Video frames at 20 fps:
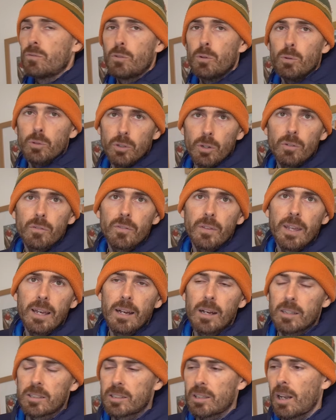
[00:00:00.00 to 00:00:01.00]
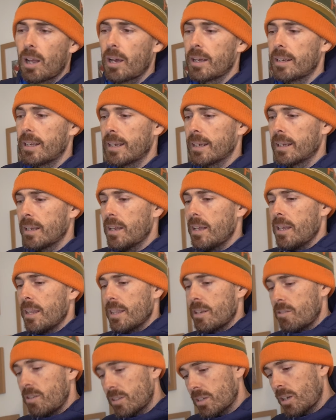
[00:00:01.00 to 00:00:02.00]
falls off, they are sliding.
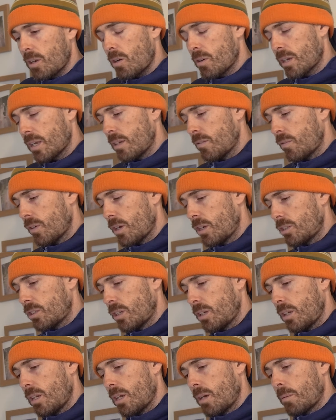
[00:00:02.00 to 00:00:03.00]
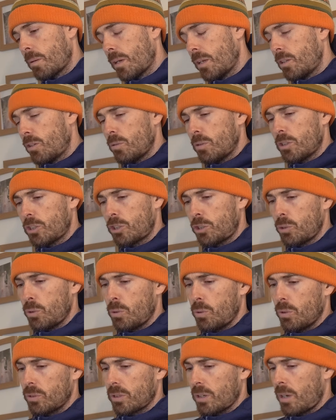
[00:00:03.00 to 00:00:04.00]
There is a locking version. I'm going to do a
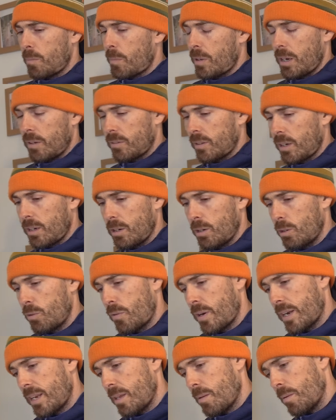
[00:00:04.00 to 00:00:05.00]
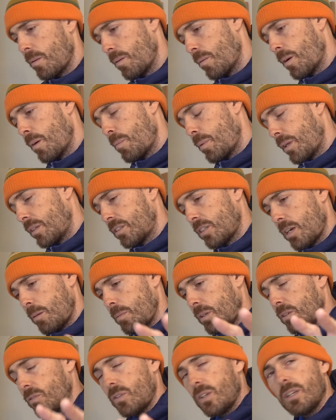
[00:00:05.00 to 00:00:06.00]
short. I might have done it already by the time
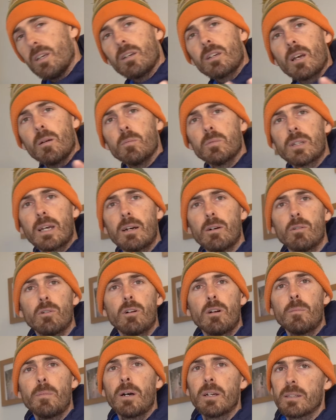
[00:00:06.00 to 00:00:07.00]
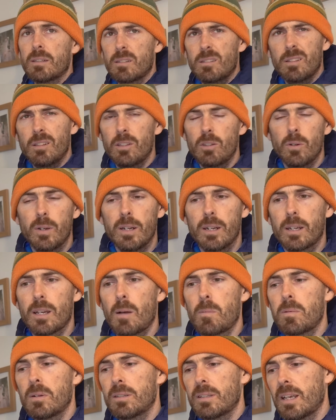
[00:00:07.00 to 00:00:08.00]
this video comes out, or I might do it in a
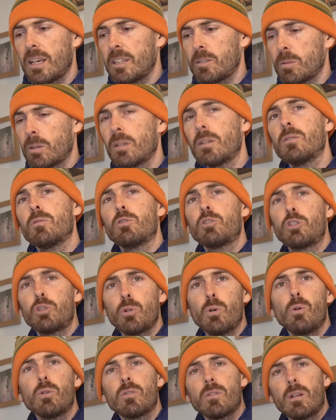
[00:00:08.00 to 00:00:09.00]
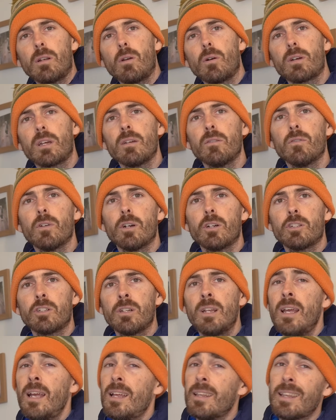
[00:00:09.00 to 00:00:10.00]
couple of days. We're going to do a short of the locking
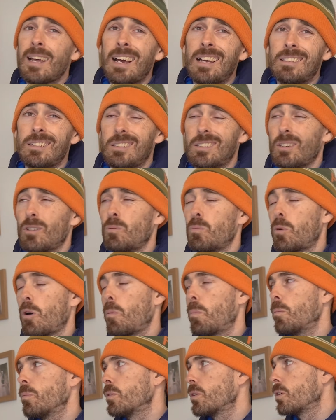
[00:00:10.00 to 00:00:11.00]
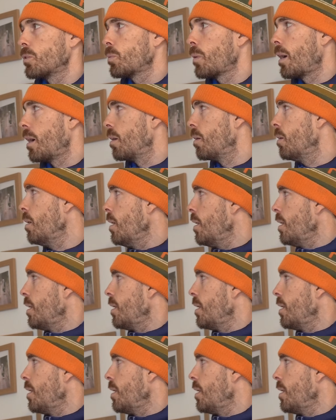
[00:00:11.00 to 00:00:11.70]
version. That has its own problems as well,